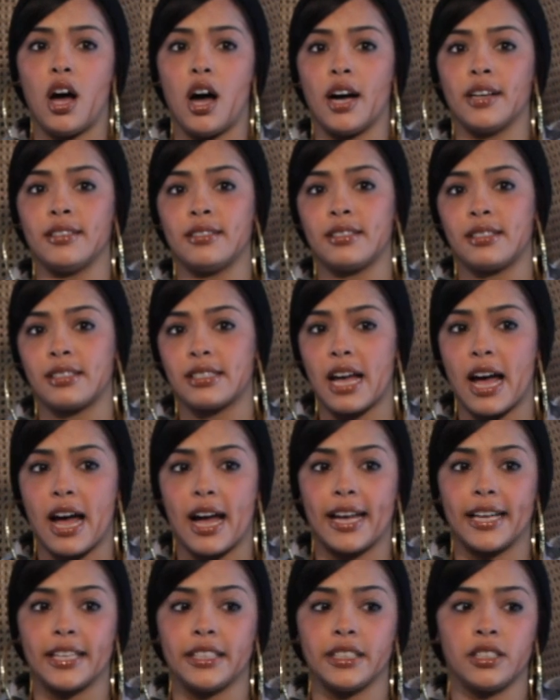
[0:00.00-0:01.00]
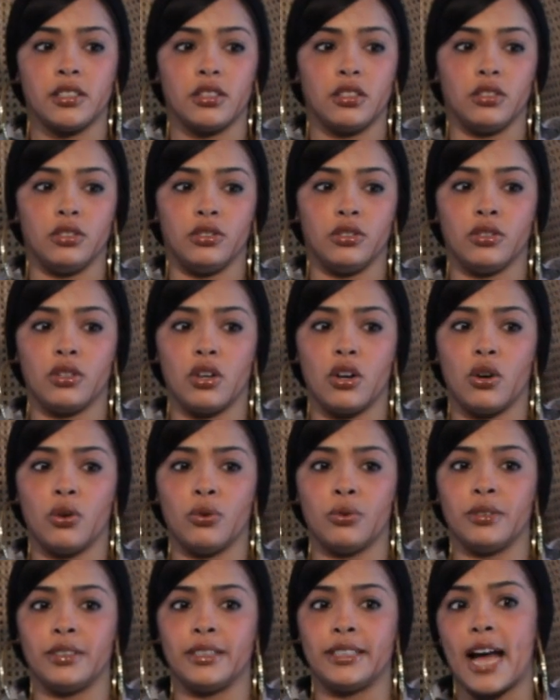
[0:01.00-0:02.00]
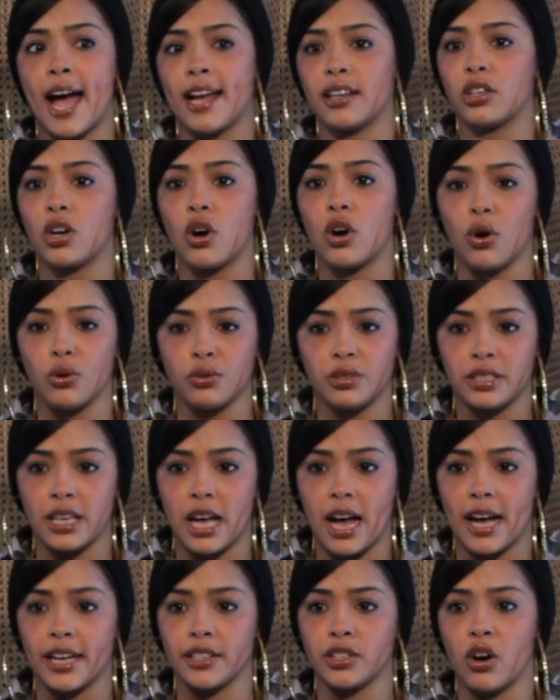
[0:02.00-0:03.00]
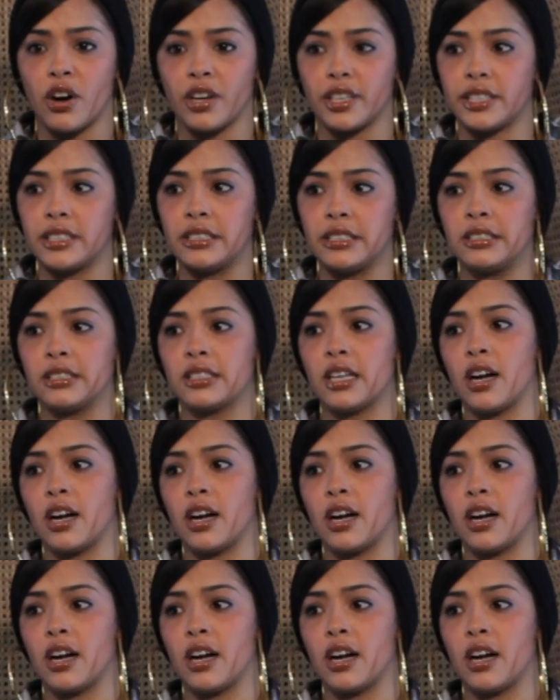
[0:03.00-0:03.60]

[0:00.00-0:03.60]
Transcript: unsigned, not co-signed artist.